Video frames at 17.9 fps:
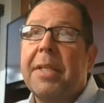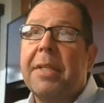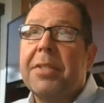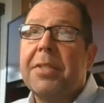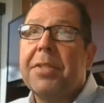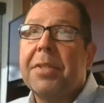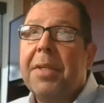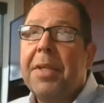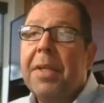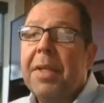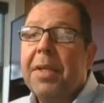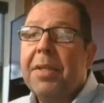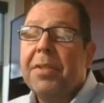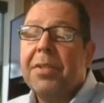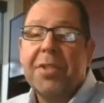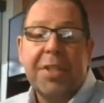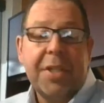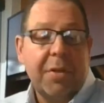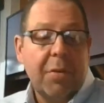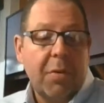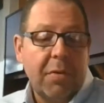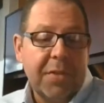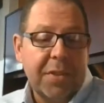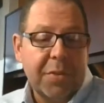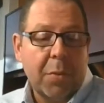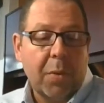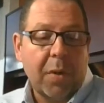as the CEO of
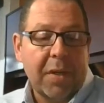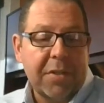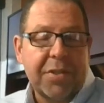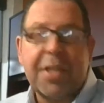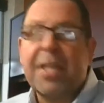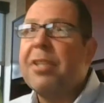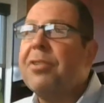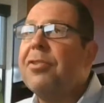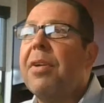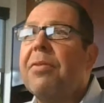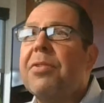this organization.